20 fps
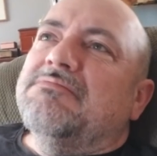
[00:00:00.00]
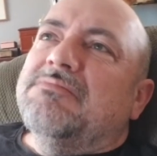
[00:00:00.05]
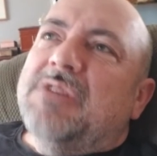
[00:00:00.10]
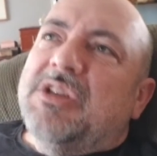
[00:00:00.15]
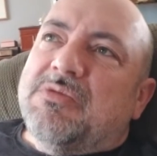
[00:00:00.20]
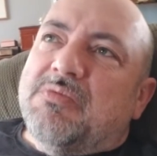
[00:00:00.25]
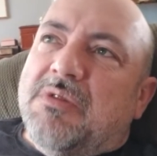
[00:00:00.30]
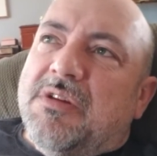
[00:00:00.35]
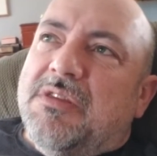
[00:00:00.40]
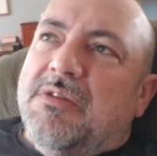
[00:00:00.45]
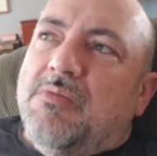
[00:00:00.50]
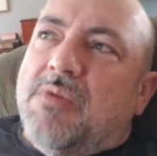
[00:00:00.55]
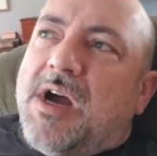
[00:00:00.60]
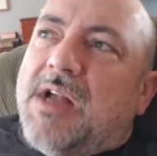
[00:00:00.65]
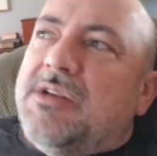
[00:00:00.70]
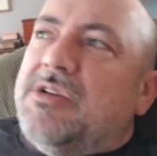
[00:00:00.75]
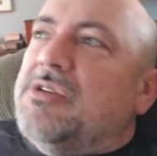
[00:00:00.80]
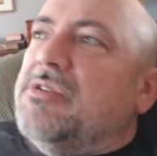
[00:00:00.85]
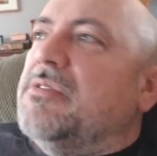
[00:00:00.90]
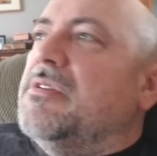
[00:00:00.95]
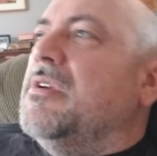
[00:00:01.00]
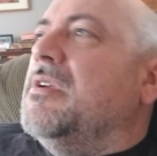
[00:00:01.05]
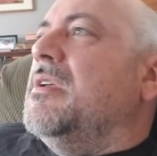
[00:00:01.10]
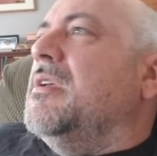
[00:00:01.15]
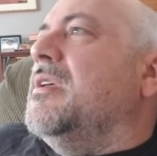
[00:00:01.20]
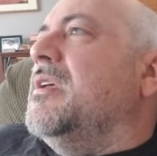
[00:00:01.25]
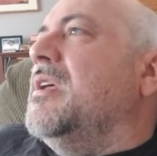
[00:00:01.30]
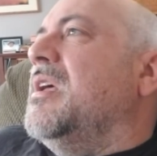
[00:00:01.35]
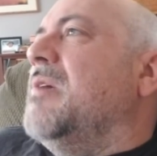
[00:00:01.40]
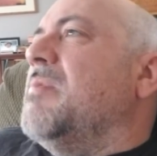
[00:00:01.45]
it's worth a watch.
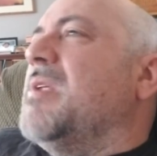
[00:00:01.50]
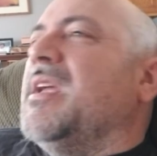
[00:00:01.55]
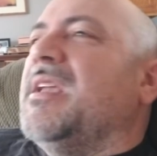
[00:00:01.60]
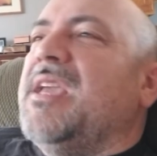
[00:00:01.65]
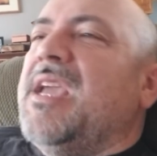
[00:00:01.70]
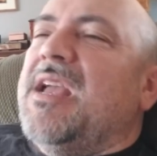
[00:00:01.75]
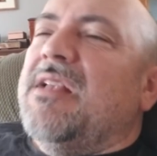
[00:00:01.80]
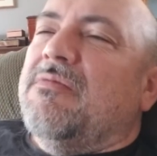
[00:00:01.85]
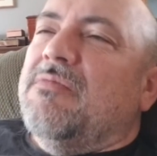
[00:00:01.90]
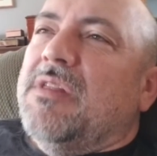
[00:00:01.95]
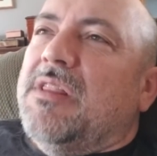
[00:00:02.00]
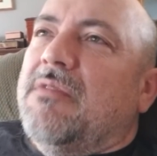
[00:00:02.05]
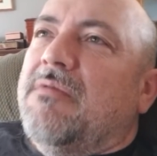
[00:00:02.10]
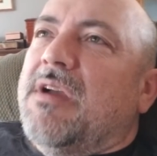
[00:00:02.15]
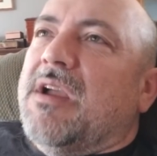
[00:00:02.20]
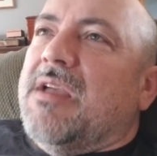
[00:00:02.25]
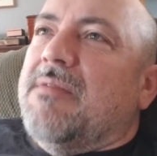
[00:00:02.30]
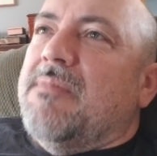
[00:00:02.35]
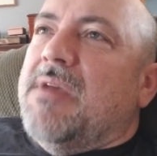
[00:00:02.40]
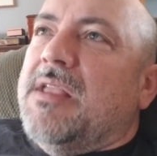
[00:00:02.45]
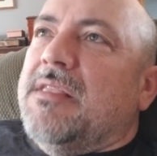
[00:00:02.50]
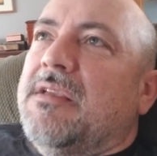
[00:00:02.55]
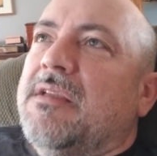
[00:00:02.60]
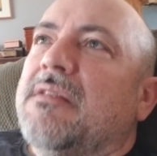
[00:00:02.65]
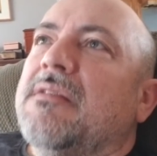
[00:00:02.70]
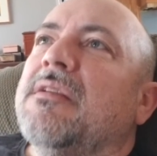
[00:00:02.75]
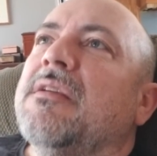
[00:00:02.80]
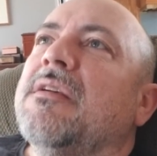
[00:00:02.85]
But I can't really recommend it.